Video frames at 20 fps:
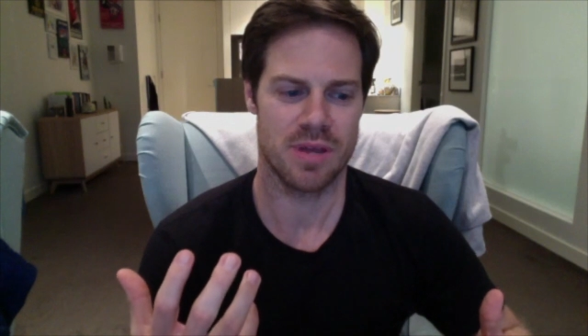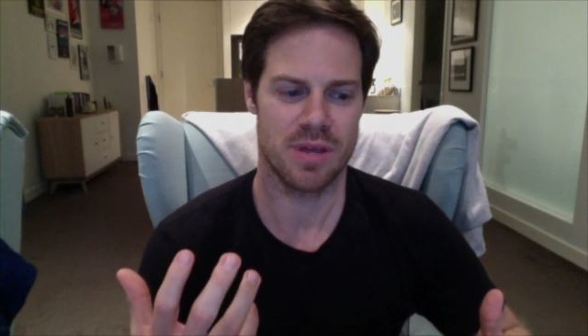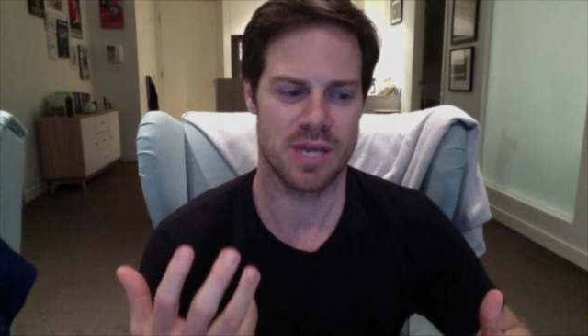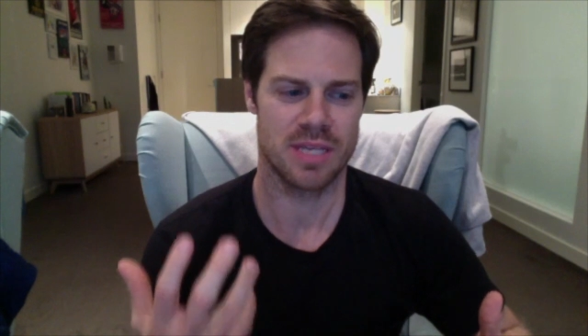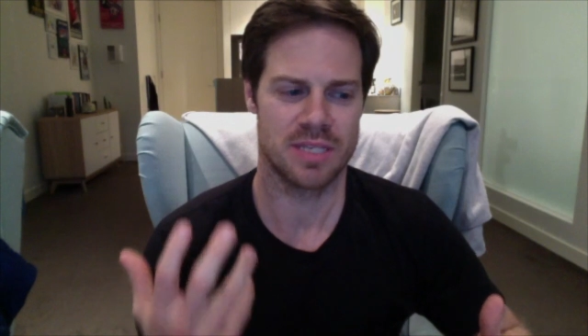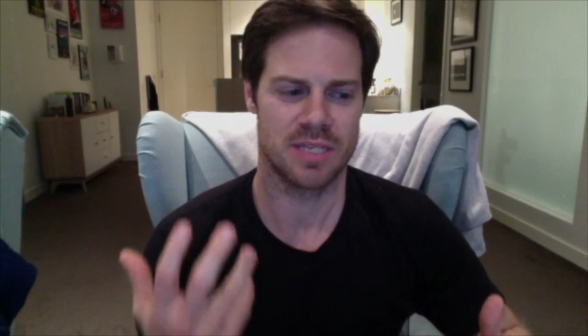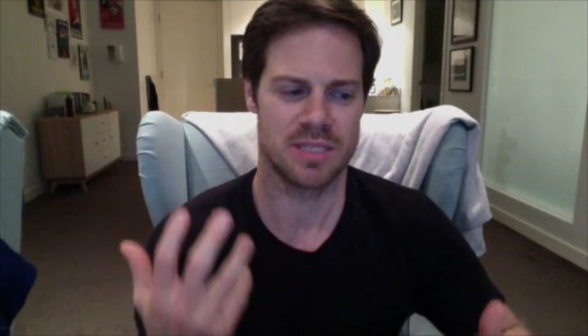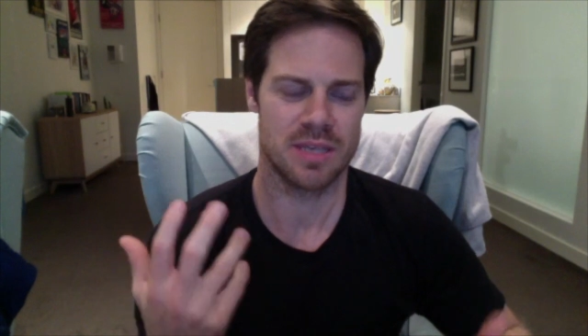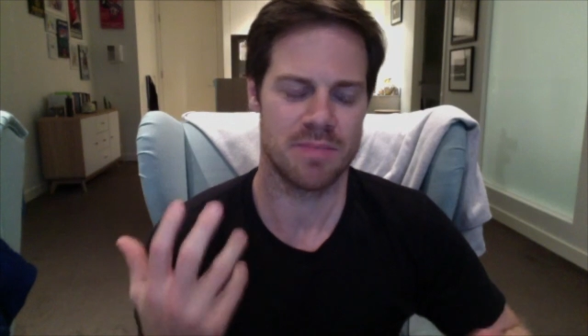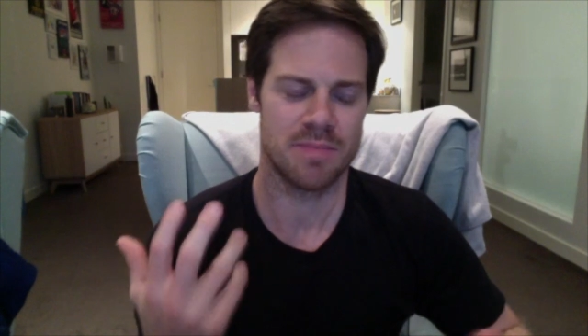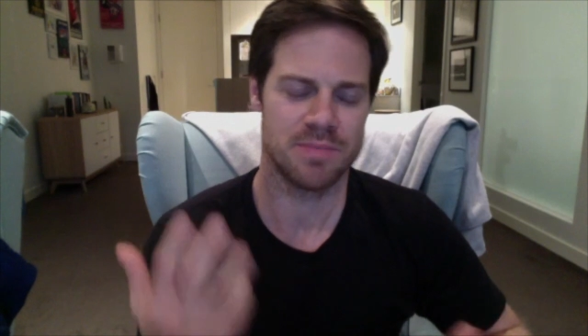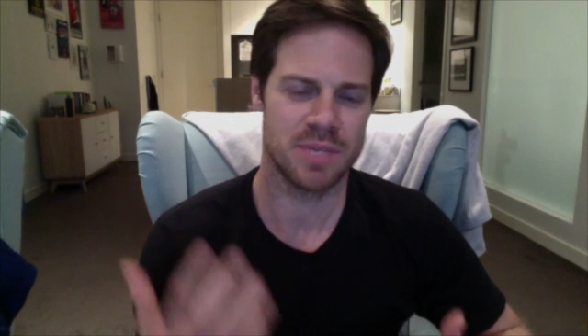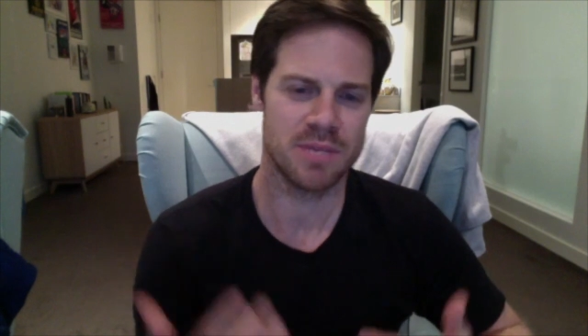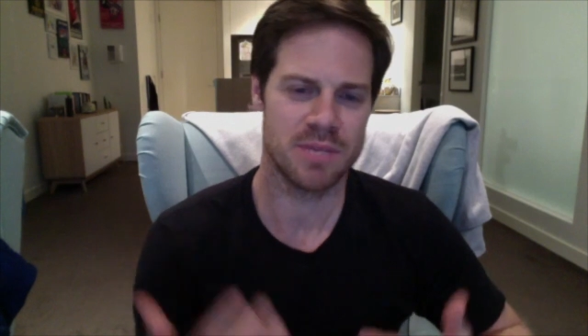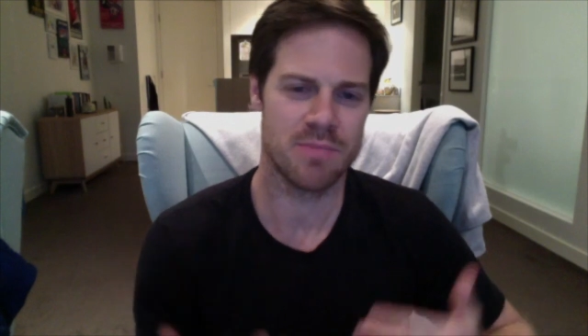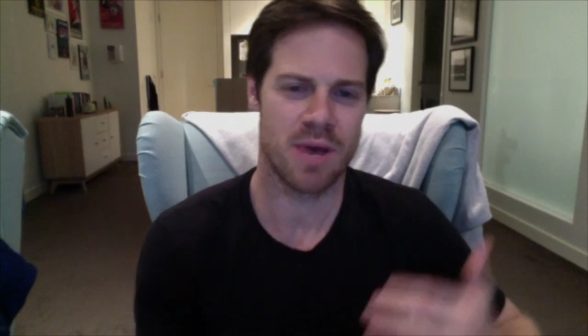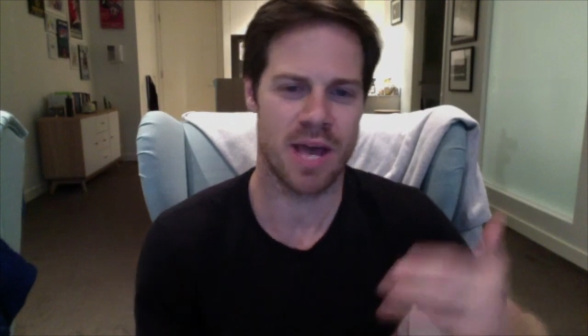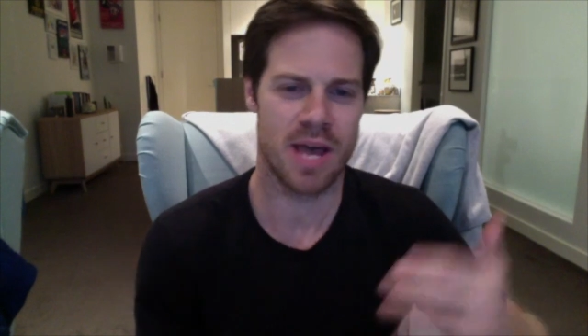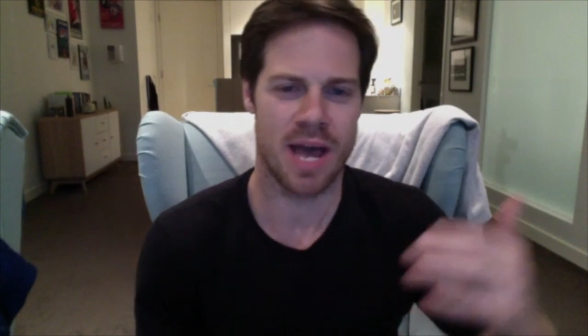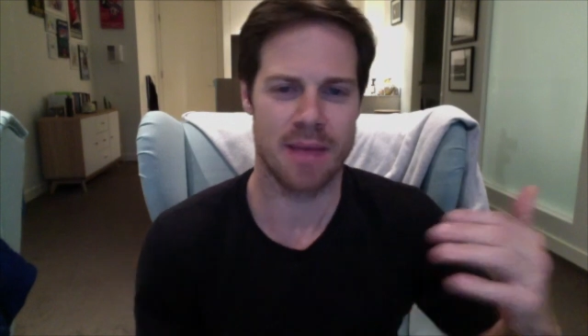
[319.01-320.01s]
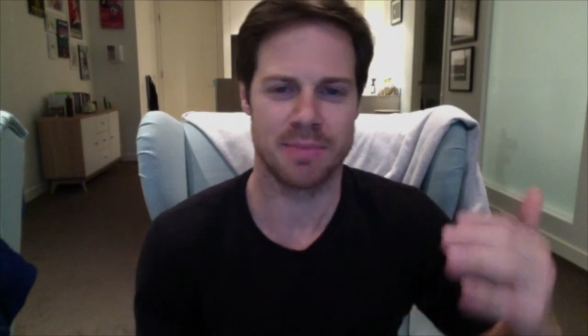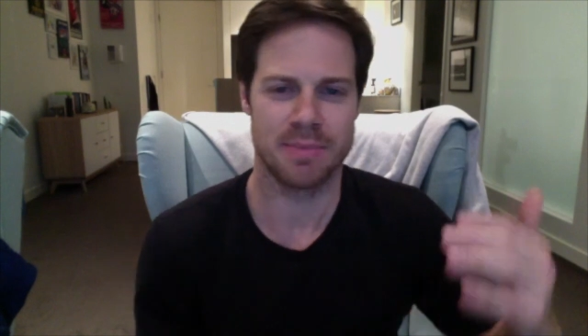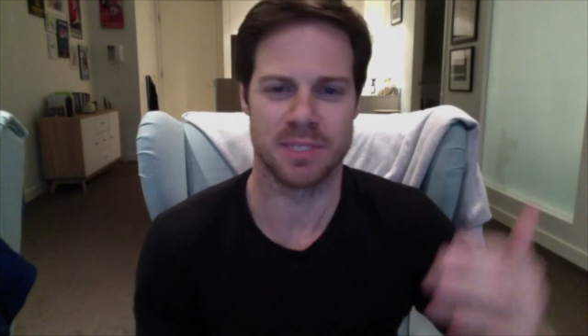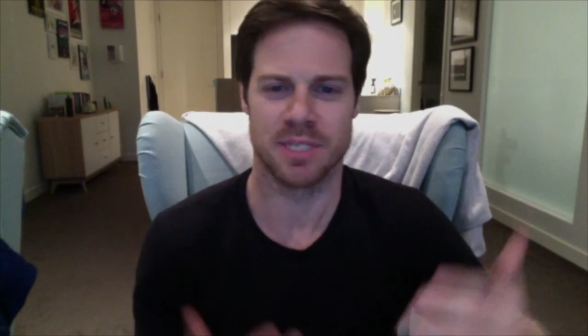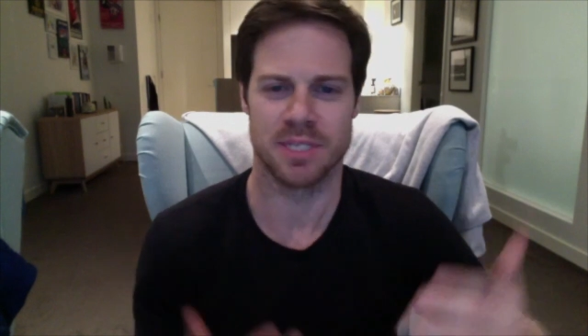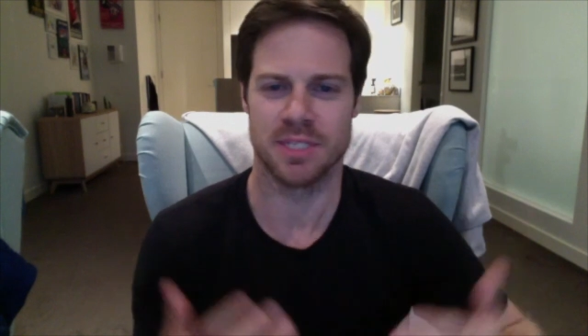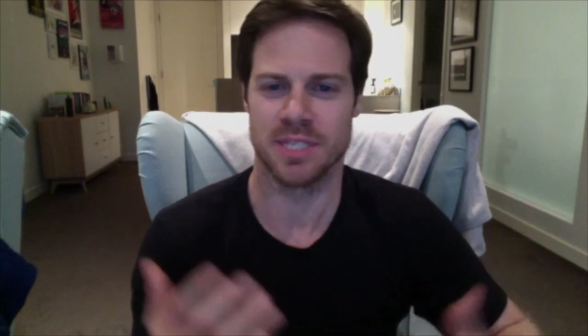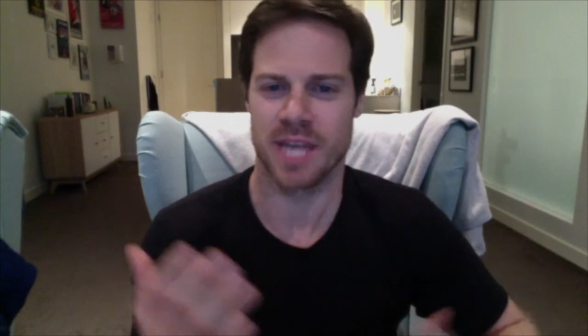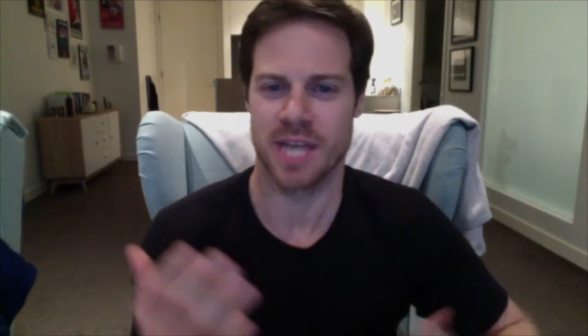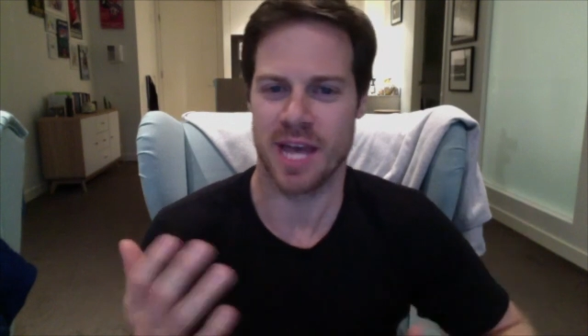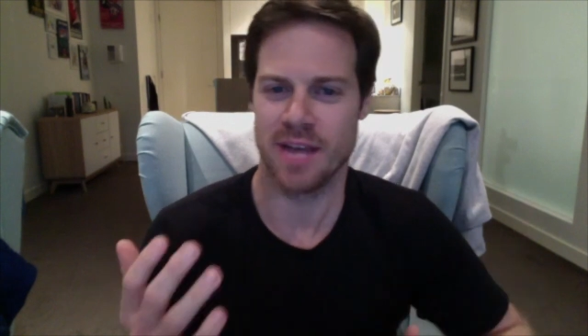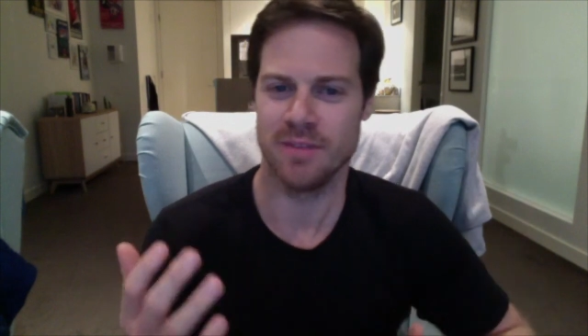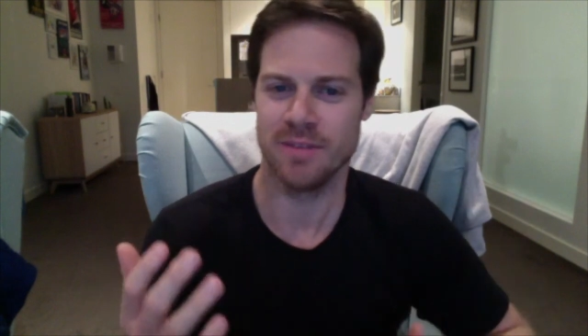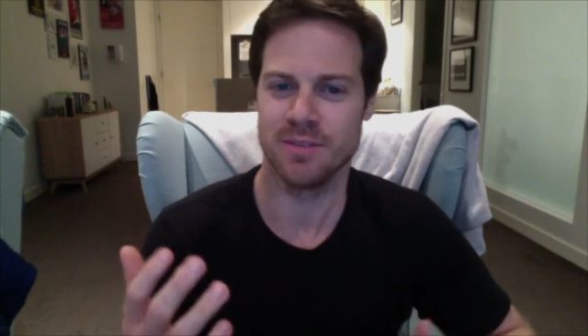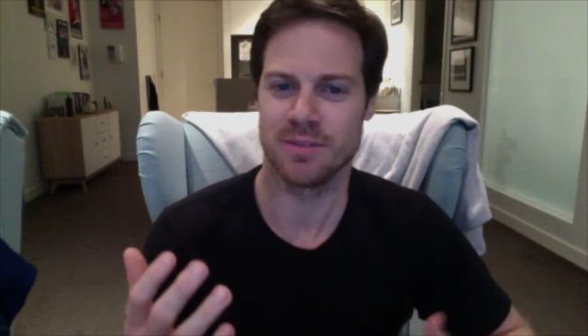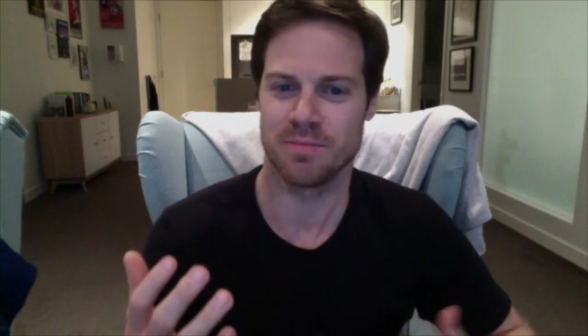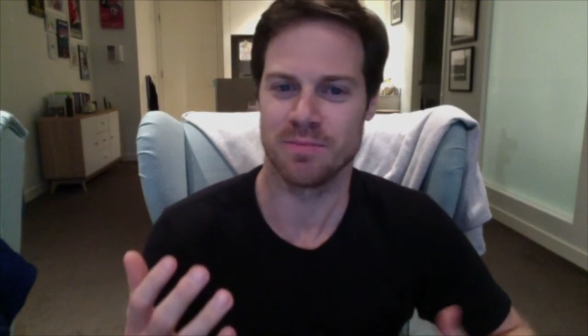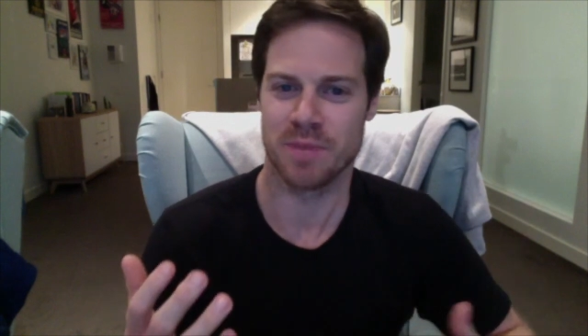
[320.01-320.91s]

accepting my ups and downs,